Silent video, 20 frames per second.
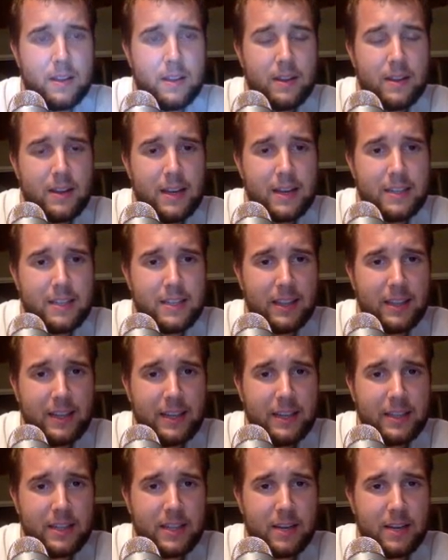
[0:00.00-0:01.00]
it
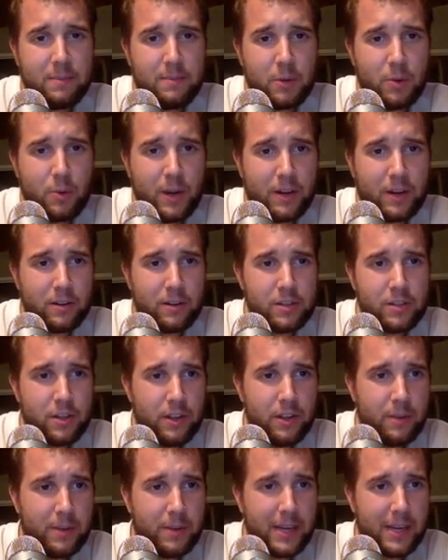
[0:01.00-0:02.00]
delete them quicker so
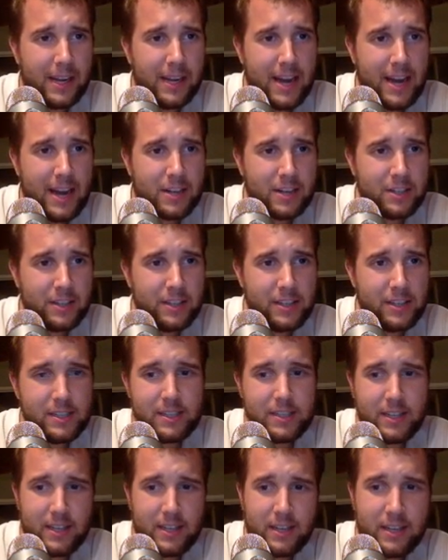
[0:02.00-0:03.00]
that we can actually
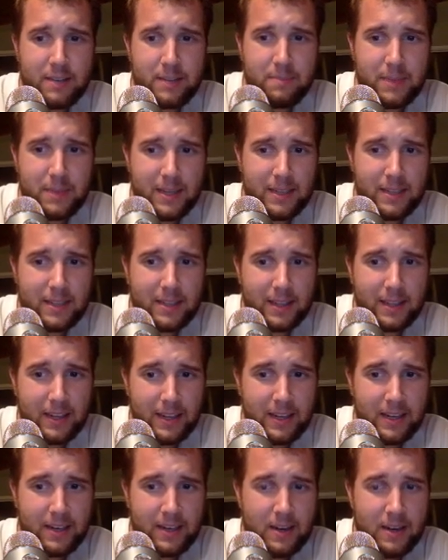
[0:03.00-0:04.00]
see it being
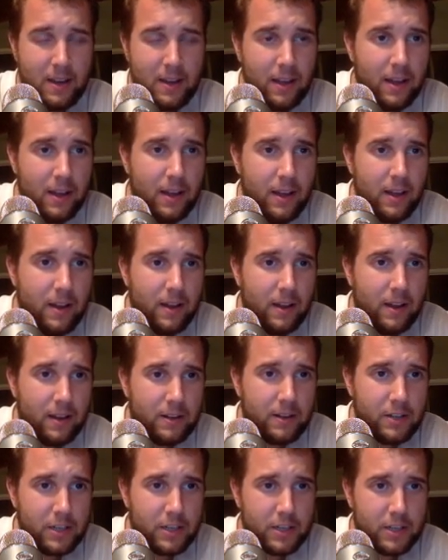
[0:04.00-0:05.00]
deleted,
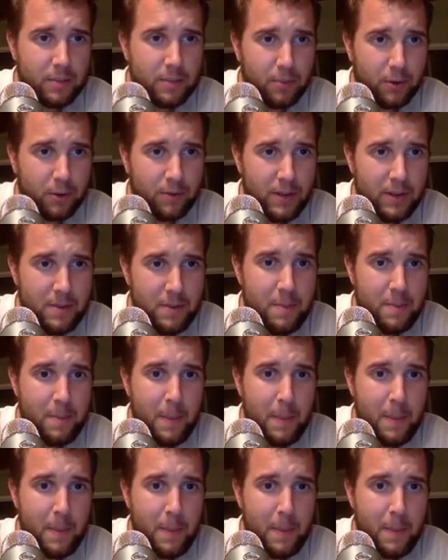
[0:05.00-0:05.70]
just to prove it.